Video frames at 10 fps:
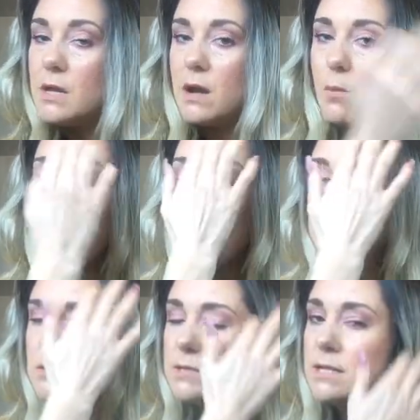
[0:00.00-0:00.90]
Now what I
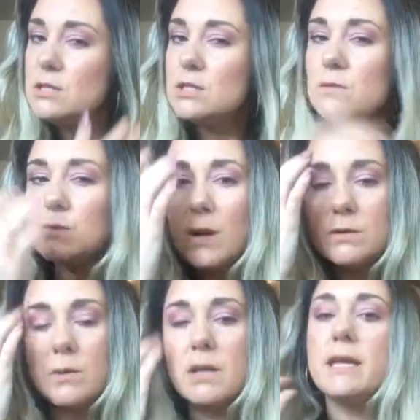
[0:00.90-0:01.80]
do tend to do as well
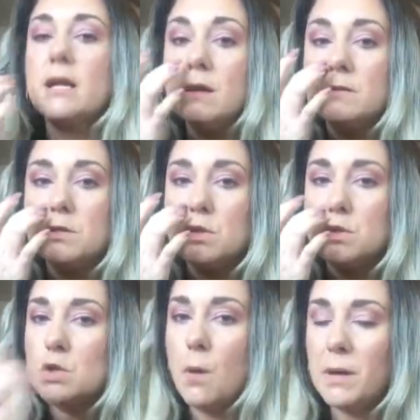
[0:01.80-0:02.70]
is when I get closer to the
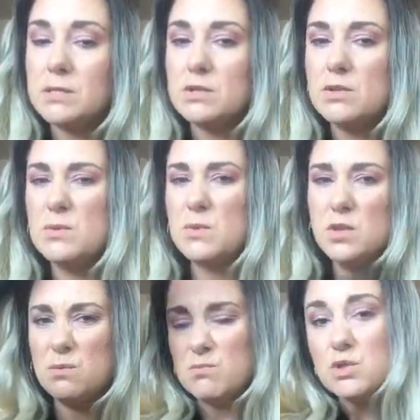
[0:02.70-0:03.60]
top, I
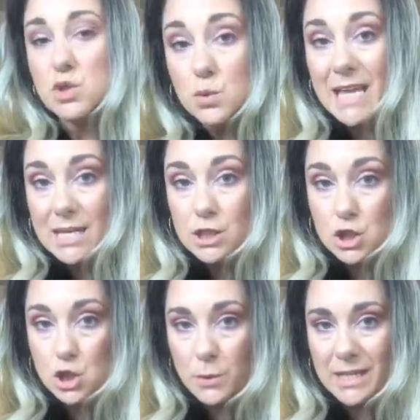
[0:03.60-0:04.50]
do tend to
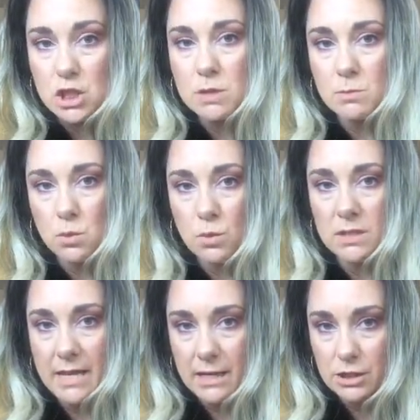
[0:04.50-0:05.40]
do it in smaller
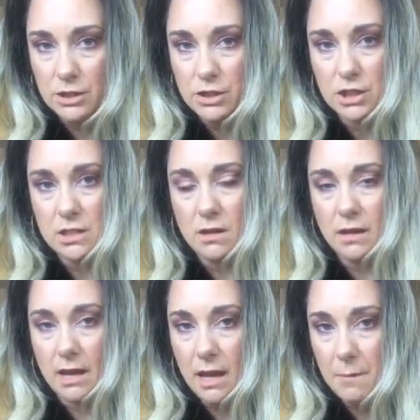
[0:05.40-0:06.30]
sections just so that I
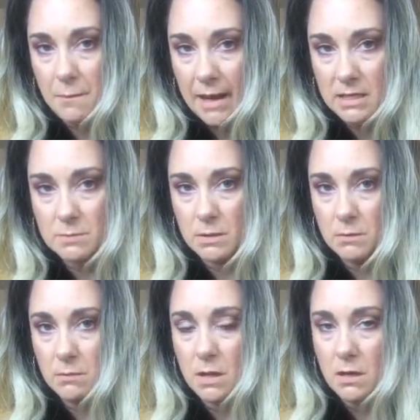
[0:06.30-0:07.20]
can get a
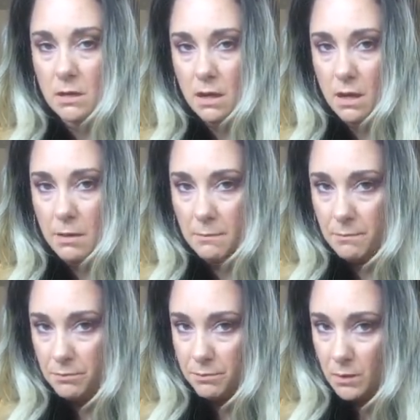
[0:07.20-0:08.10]
maximum
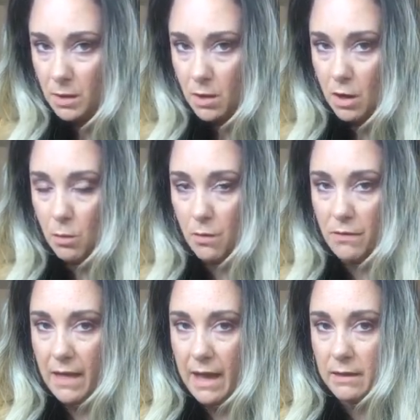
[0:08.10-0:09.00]
curl
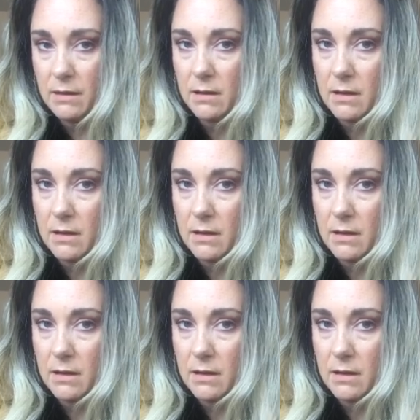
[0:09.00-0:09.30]
on that.